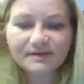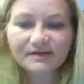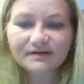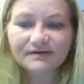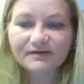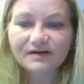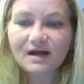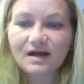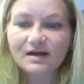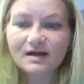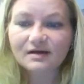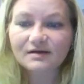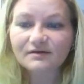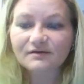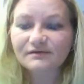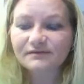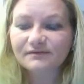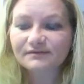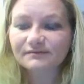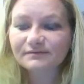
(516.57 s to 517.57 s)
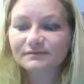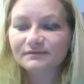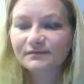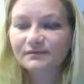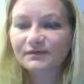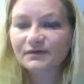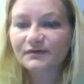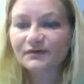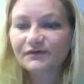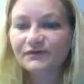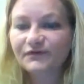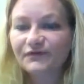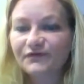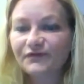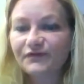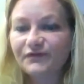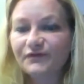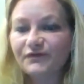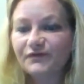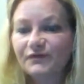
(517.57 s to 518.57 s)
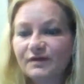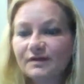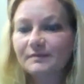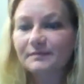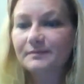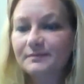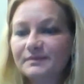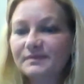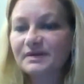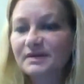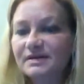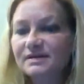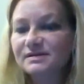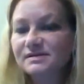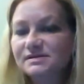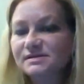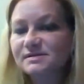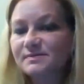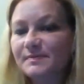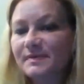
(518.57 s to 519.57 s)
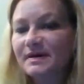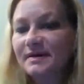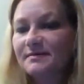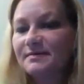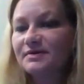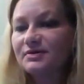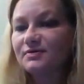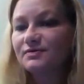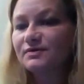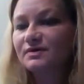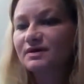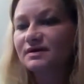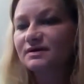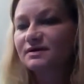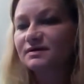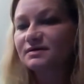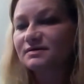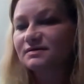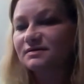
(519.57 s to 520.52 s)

me kind of flip this. Maybe you could